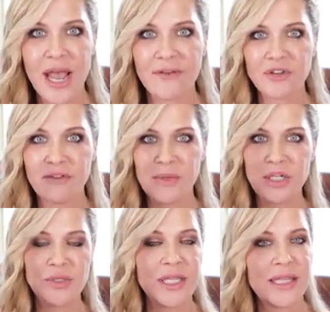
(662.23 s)
after I've
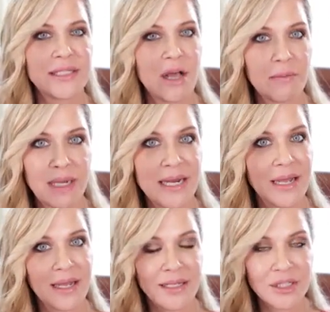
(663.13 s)
been using this on my
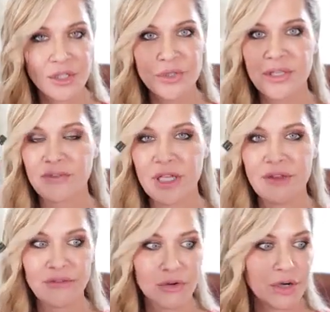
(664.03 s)
neck
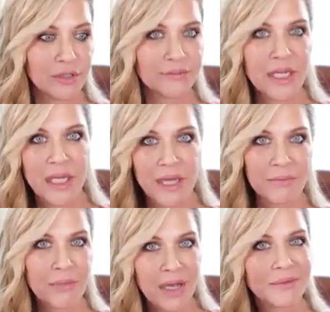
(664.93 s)
exclusively for
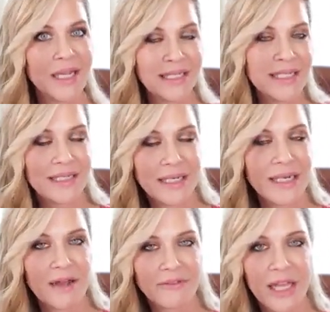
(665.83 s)
a decent
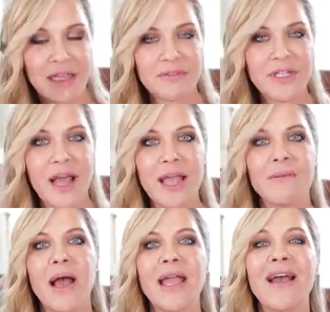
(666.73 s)
enough length of
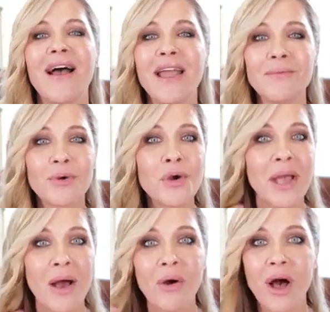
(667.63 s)
time, I
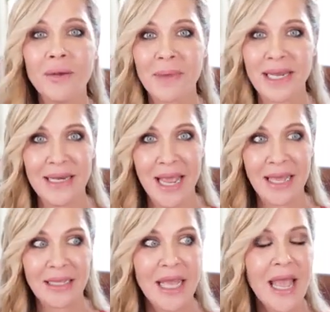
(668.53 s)
broke out on my
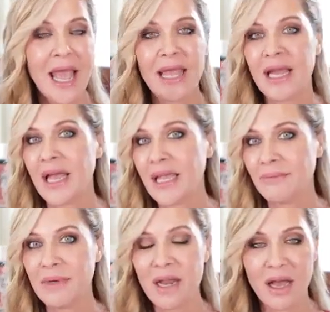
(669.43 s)
neck, and I
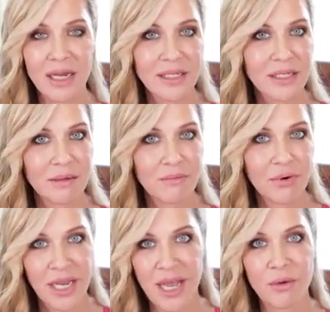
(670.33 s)
am not
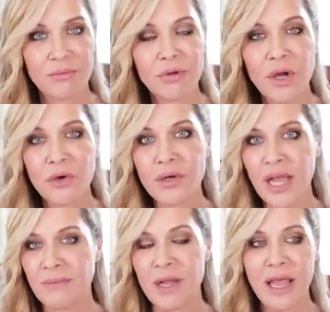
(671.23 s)
breakout prone.
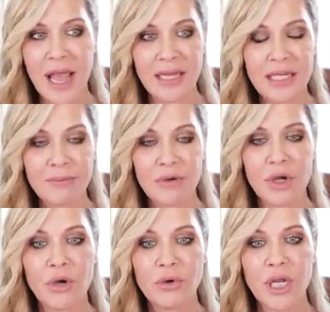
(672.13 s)
I am not acne
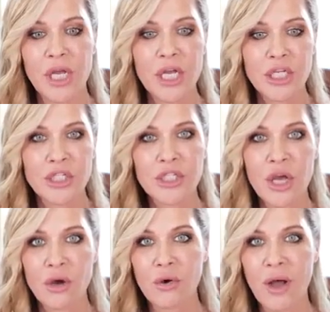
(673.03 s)
prone.
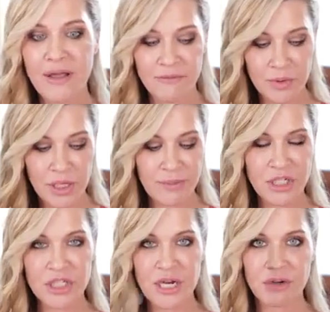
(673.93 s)
So I've pretty
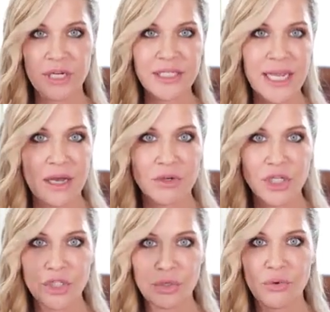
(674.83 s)
much narrowed it
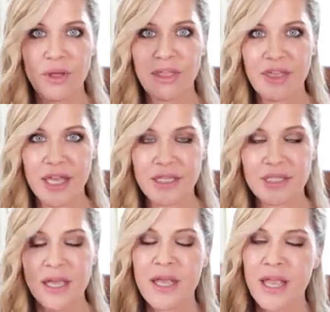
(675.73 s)
down to
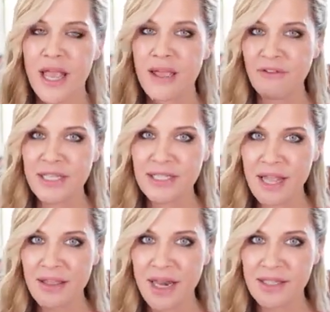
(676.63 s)
this. If I
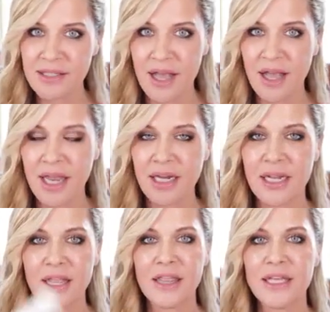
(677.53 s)
set that
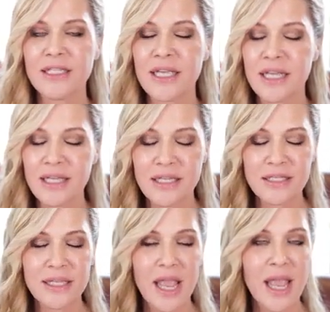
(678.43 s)
aside, this
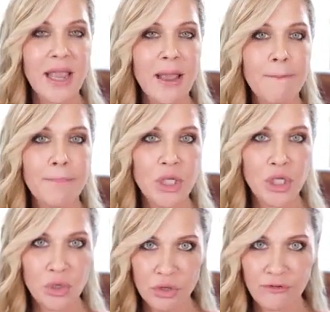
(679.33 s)
is a
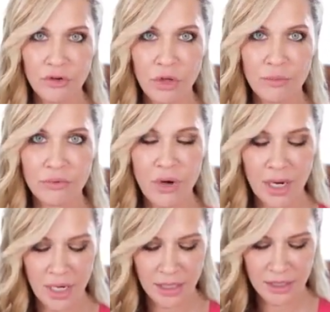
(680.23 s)
beautiful
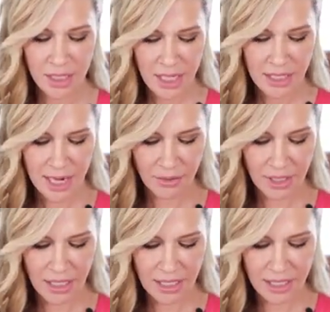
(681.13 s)
product.
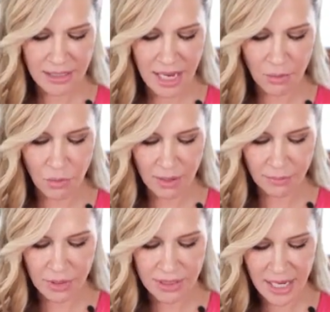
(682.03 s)
Now it is a
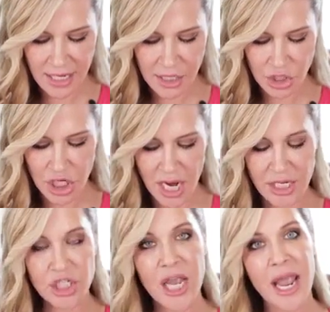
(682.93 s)
1%
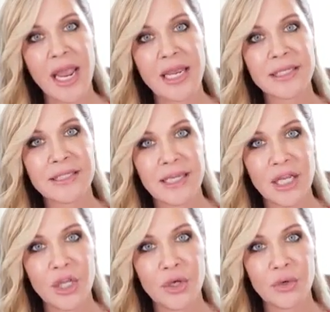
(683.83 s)
GHK
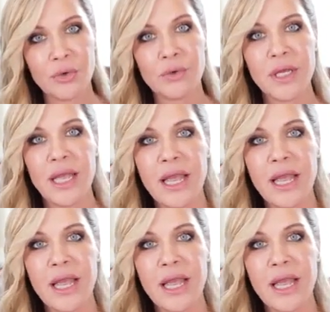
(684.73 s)
CU,